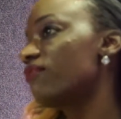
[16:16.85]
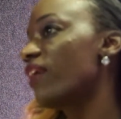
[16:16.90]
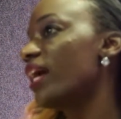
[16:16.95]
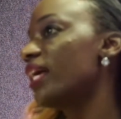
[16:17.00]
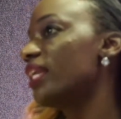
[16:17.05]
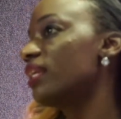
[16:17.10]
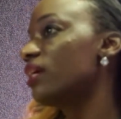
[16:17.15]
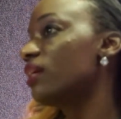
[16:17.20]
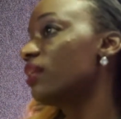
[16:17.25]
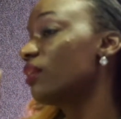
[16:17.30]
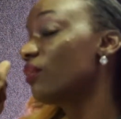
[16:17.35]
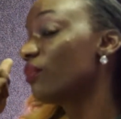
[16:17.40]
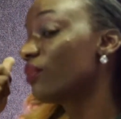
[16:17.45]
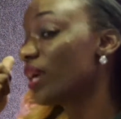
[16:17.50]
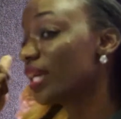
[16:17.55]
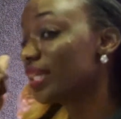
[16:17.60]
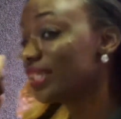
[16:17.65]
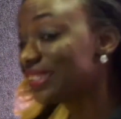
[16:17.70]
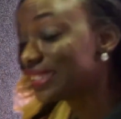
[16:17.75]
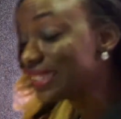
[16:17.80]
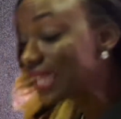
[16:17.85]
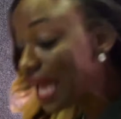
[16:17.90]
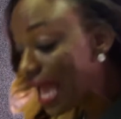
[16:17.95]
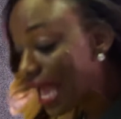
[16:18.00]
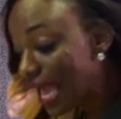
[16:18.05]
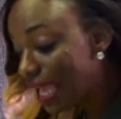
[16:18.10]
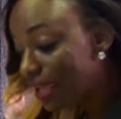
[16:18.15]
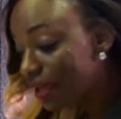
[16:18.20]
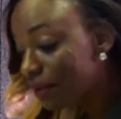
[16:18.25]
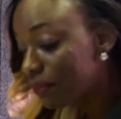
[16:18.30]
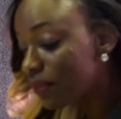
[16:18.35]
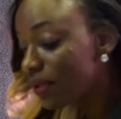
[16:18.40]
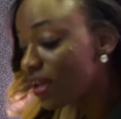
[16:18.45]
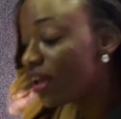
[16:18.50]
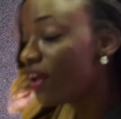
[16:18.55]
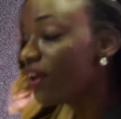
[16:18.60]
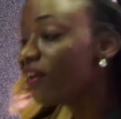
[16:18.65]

finding the right time,